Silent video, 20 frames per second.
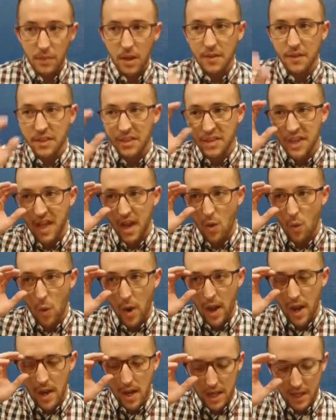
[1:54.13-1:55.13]
The second
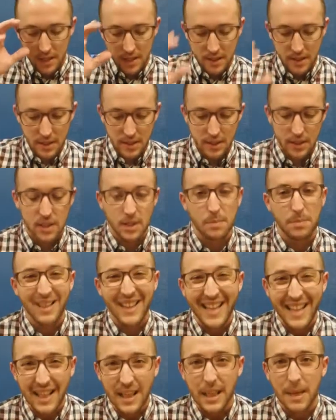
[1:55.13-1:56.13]
way is the
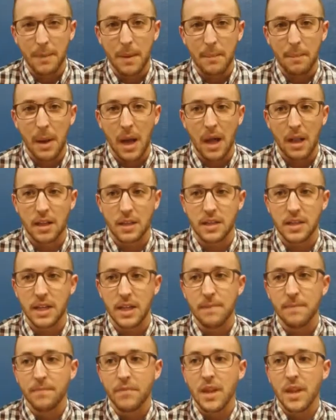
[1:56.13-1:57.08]
split limit policy,